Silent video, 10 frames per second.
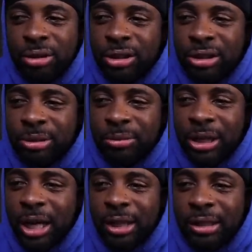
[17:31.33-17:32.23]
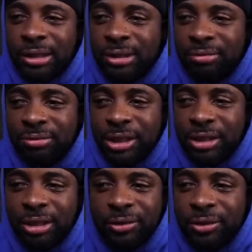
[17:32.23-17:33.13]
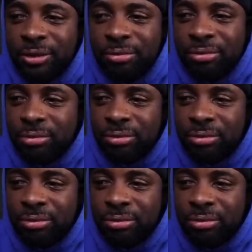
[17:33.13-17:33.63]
Cause to be honest, there's nothing